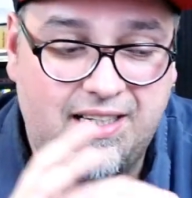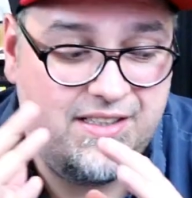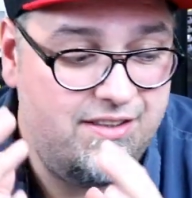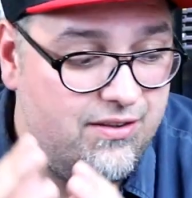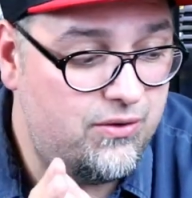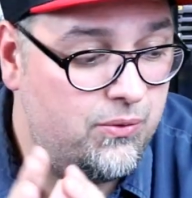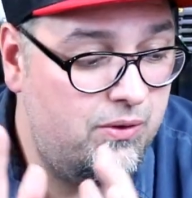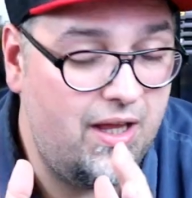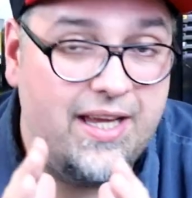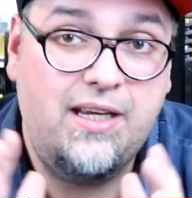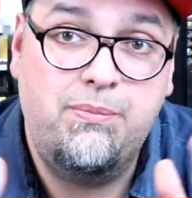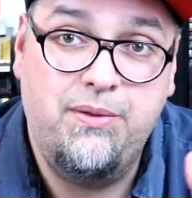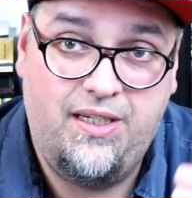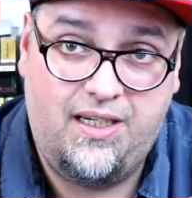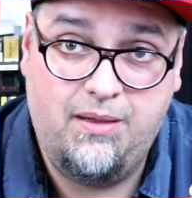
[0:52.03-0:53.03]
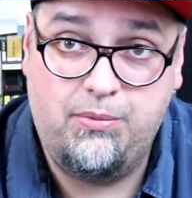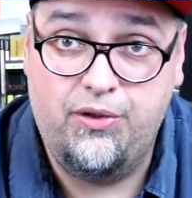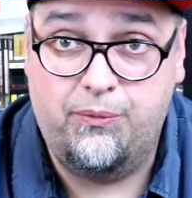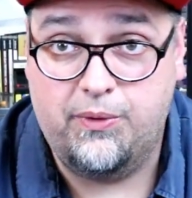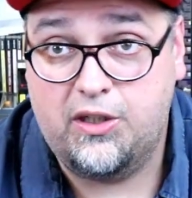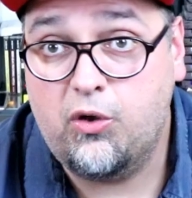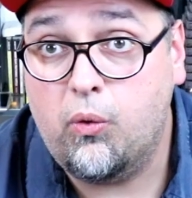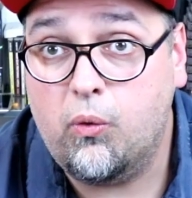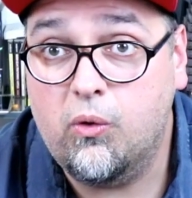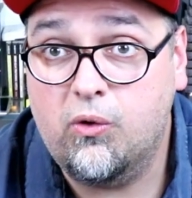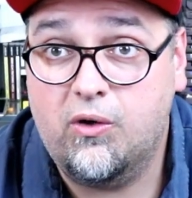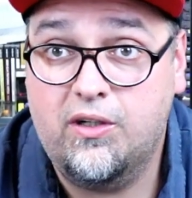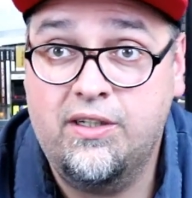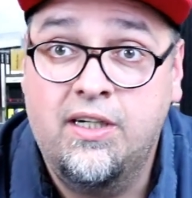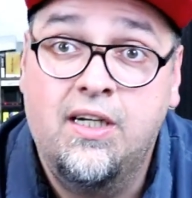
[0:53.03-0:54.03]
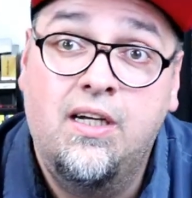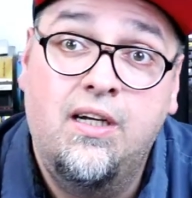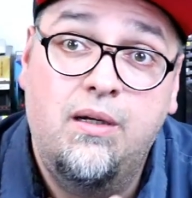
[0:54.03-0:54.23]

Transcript: I do like being able to record,